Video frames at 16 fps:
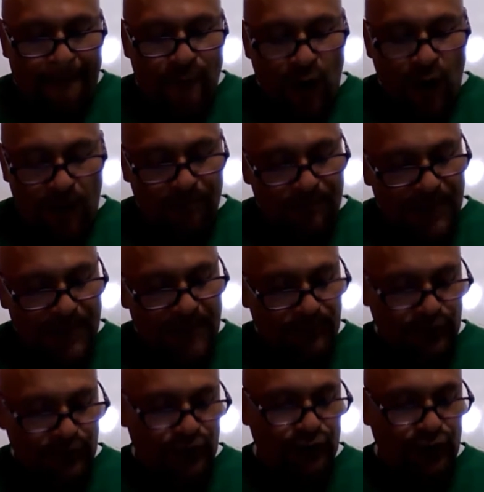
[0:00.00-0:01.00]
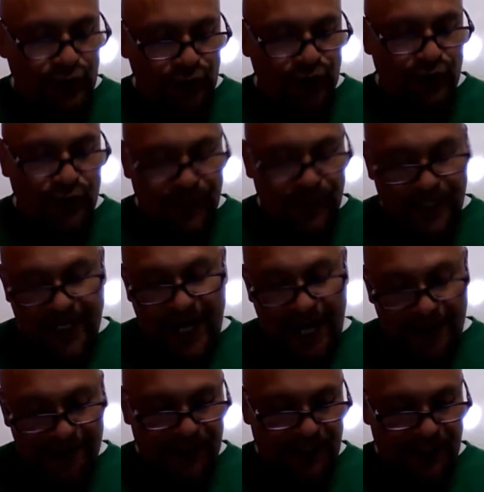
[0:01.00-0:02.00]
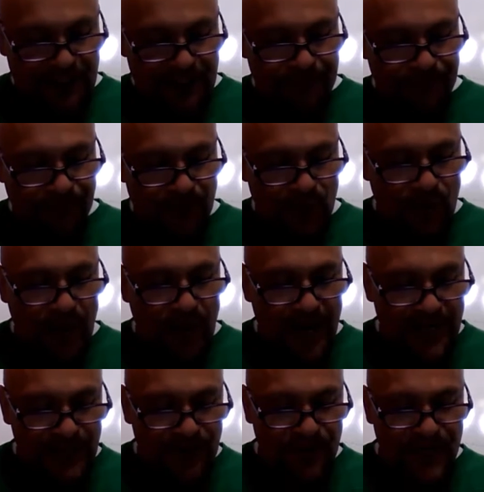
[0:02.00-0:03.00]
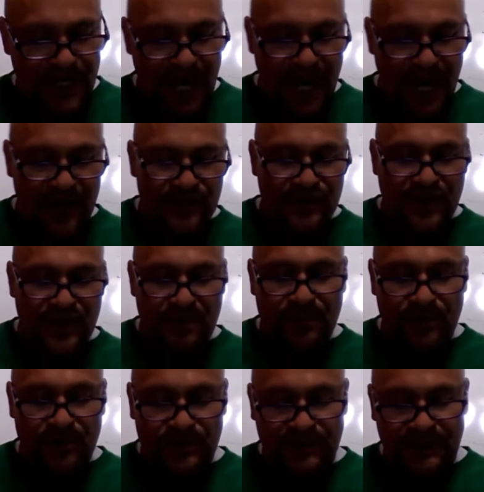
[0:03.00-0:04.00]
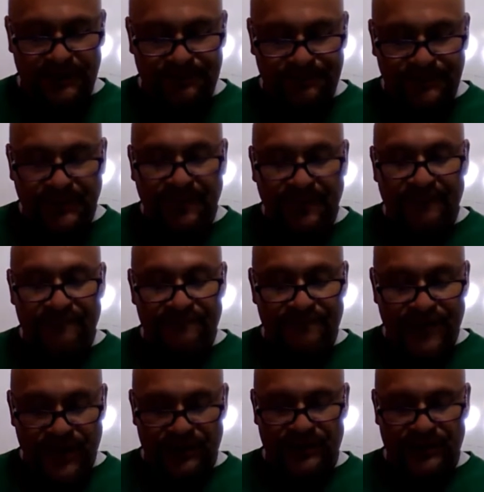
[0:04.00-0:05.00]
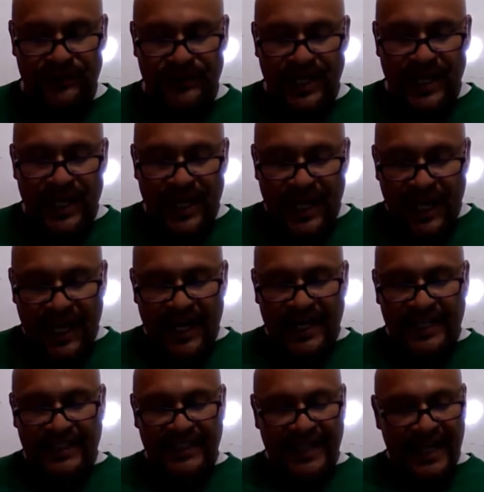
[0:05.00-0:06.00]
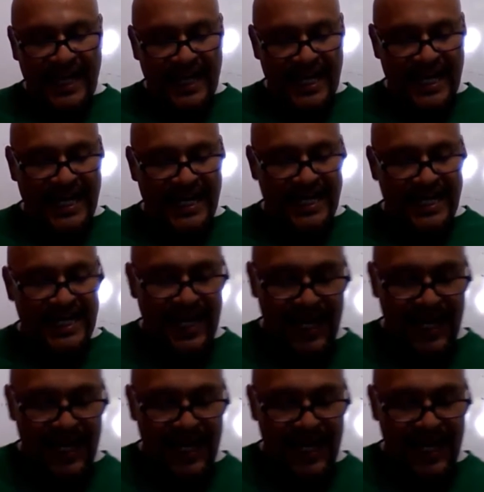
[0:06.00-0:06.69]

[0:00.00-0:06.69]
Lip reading: want people to use green energy. Why is green energy important? First, it is clean,